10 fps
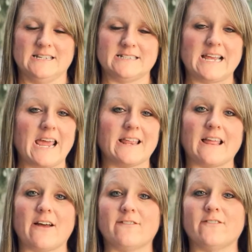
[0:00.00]
Take
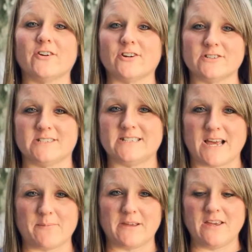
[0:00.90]
that first
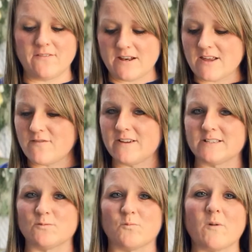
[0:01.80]
step, even if
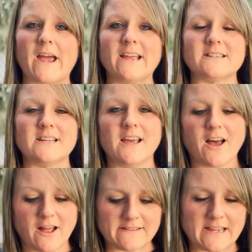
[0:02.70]
it's right
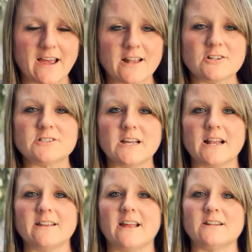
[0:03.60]
on the other side
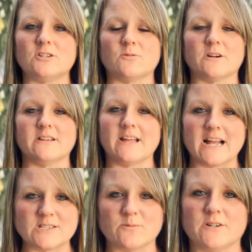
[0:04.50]
of that door and
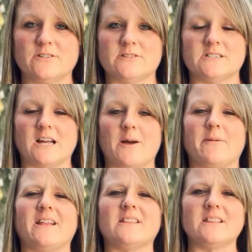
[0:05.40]
that's where you stop.
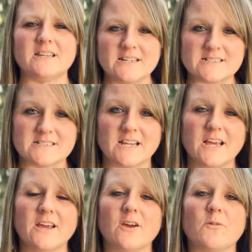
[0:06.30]
At least
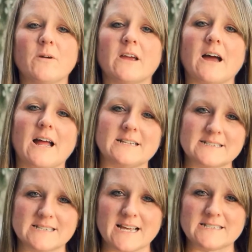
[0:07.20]
when God
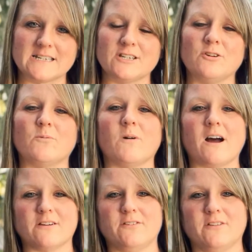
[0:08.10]
says it, you
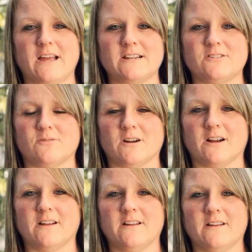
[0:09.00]
walk through that
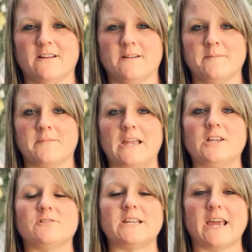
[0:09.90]
door and
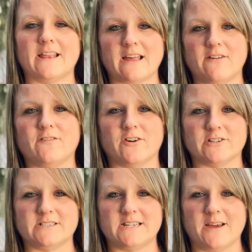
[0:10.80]
you take that
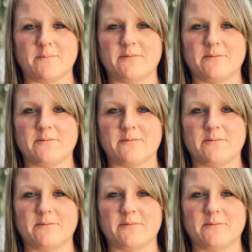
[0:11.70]
first step.